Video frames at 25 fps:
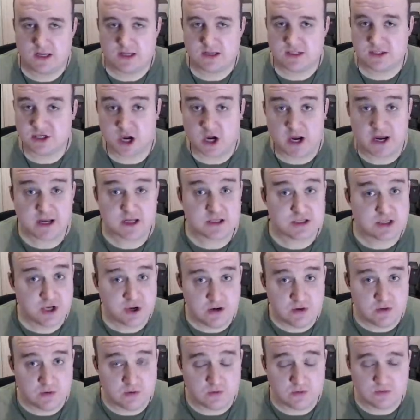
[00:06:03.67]
Tiger
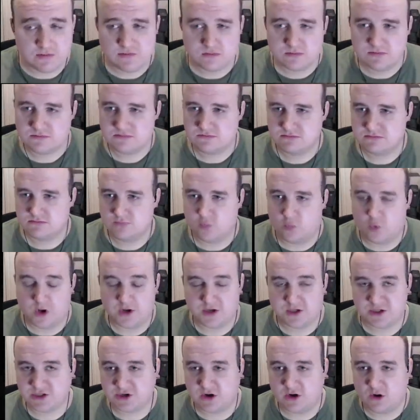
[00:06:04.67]
2,
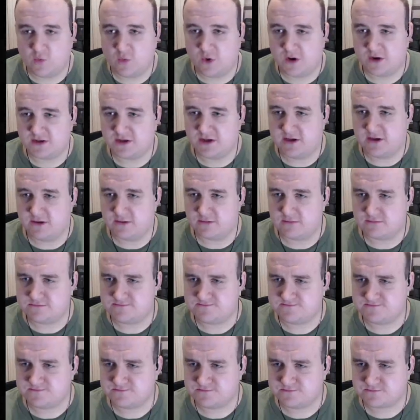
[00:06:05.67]
1 shot, 1 kill.
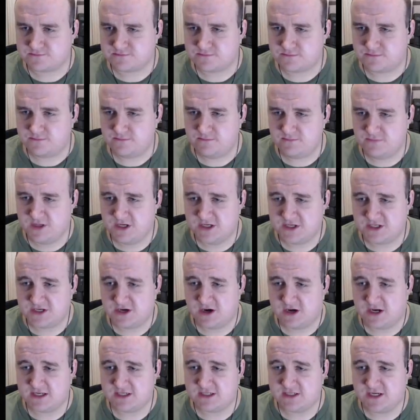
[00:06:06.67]
This
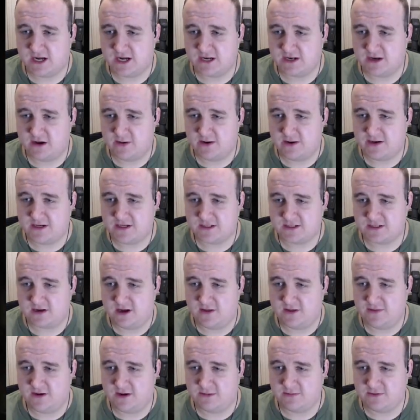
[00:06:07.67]
guy's saying no, he doesn't
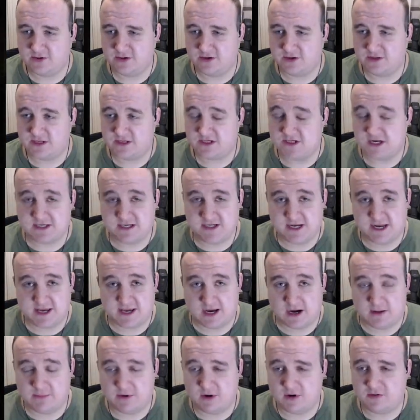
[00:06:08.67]
like that I'm doing this. I take
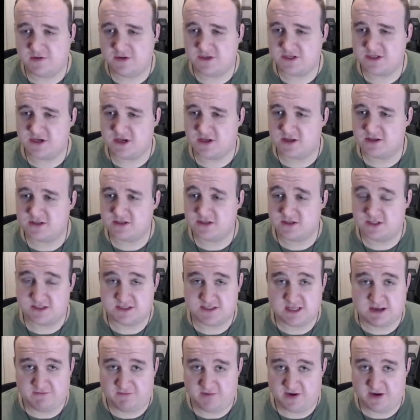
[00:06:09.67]
out both these guns, so there's
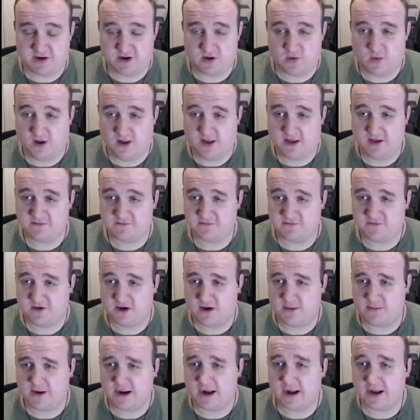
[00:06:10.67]
definitely no way he can
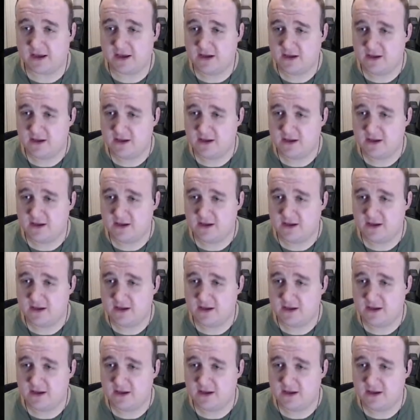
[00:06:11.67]
fire back.